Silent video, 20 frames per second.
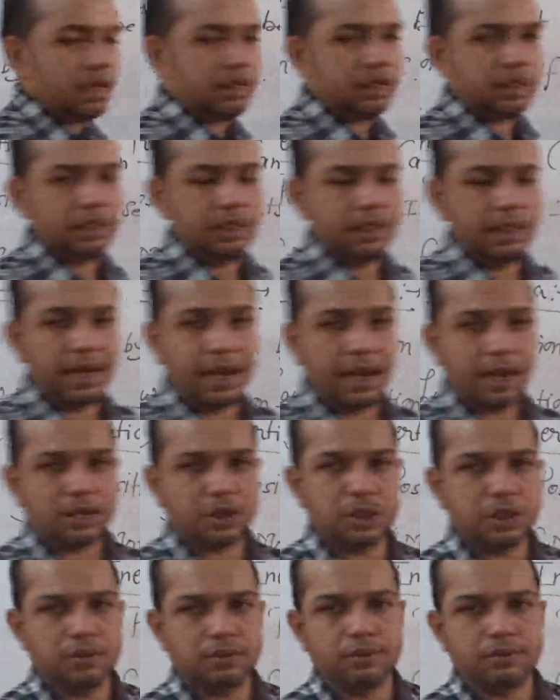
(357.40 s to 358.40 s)
is in
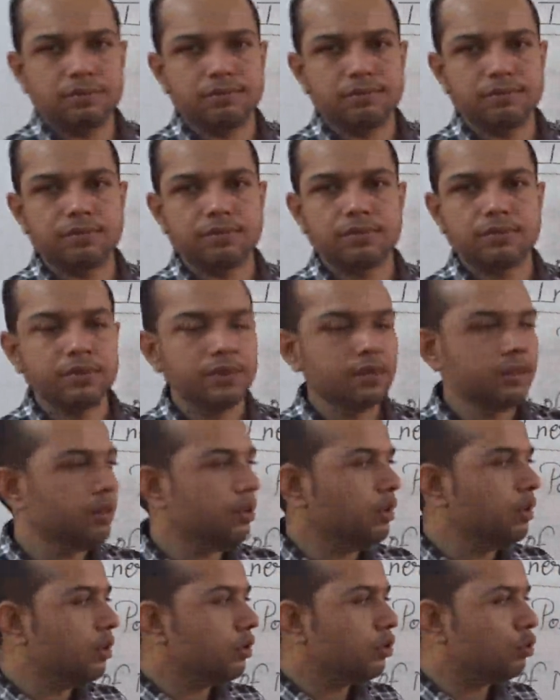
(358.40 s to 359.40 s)
direction.
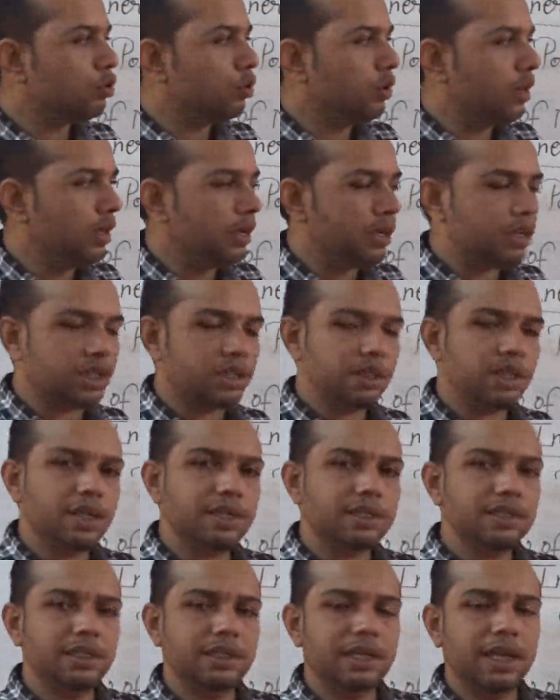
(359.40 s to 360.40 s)
So inertia
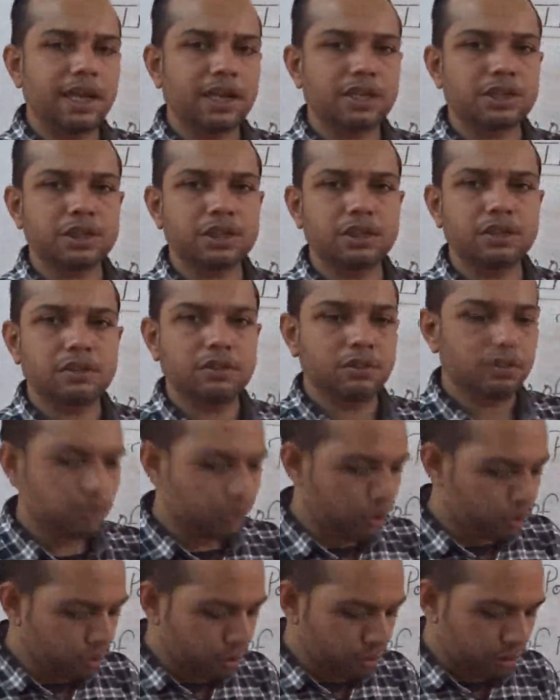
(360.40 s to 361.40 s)
is in direction
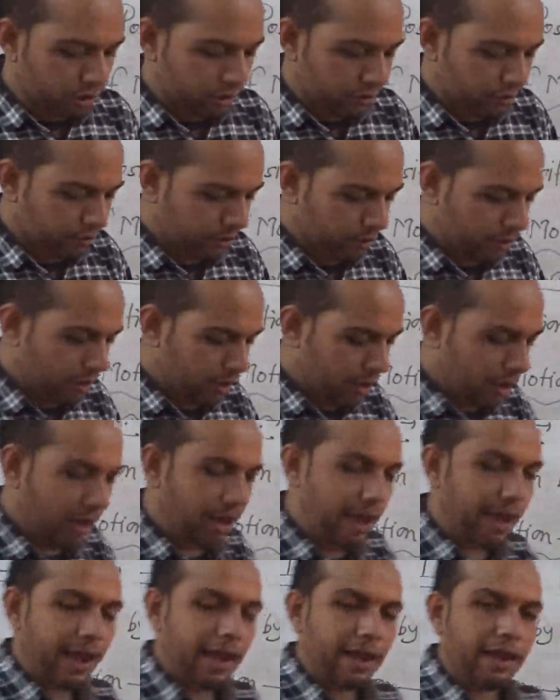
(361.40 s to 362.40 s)
shows
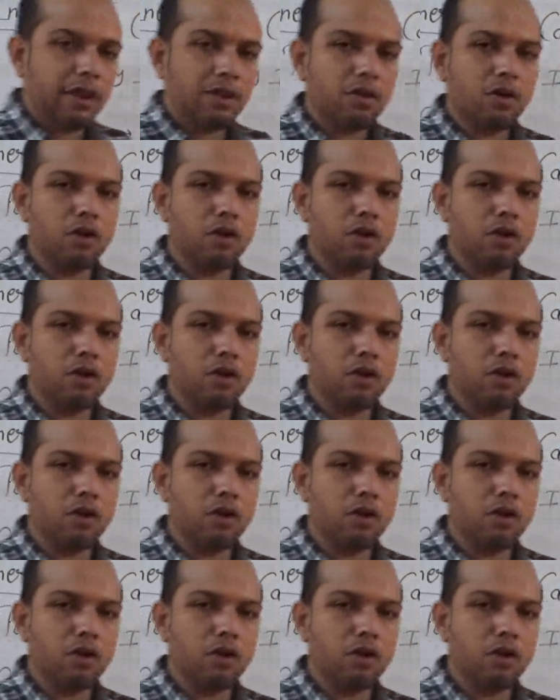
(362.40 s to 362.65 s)
any